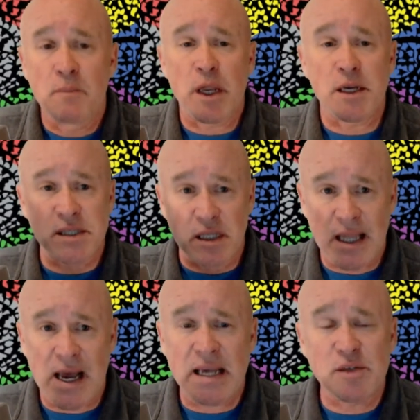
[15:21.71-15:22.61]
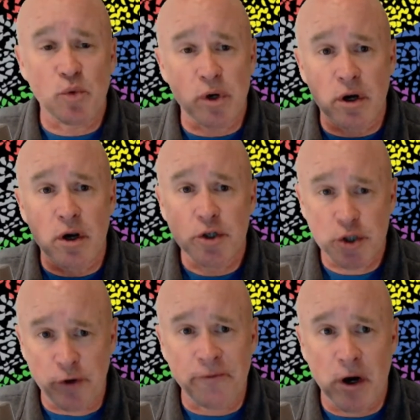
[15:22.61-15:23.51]
because the lies were
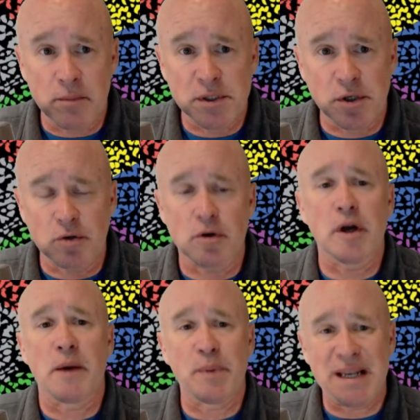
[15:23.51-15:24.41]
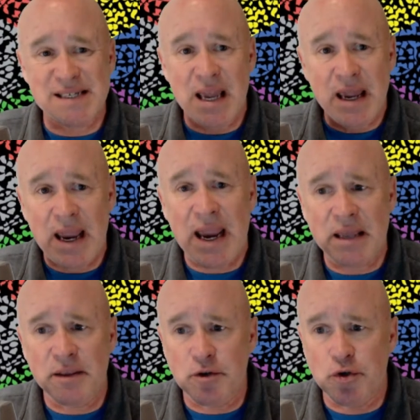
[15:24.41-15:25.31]
two pharmaceutical companies
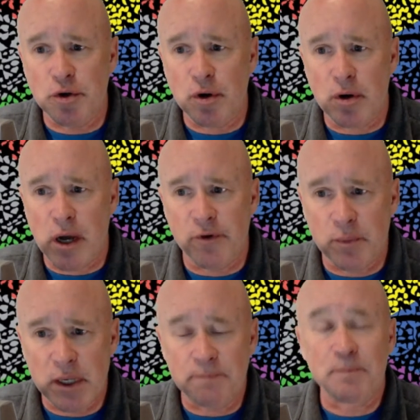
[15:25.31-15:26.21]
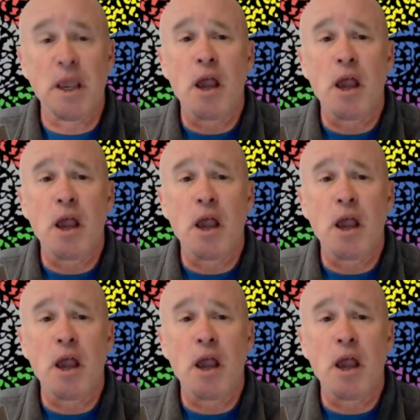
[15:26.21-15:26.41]
and the Trudeau government.